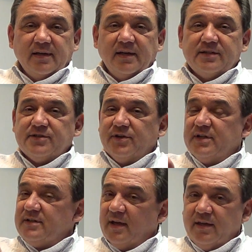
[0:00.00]
It's going
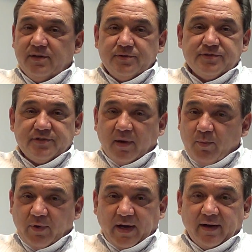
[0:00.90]
to take you
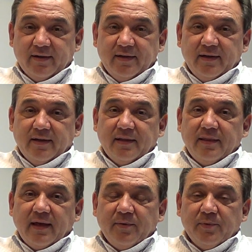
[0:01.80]
somewhere
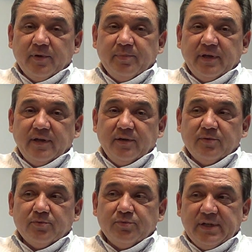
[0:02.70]
that will be
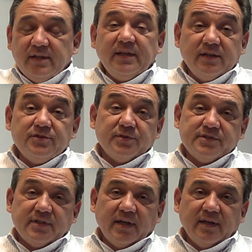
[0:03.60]
really
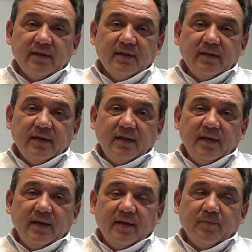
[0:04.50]
interesting
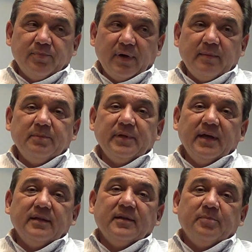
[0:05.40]
and probably
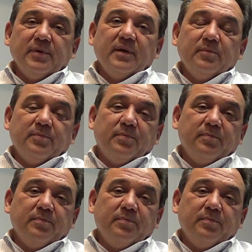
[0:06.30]
end up being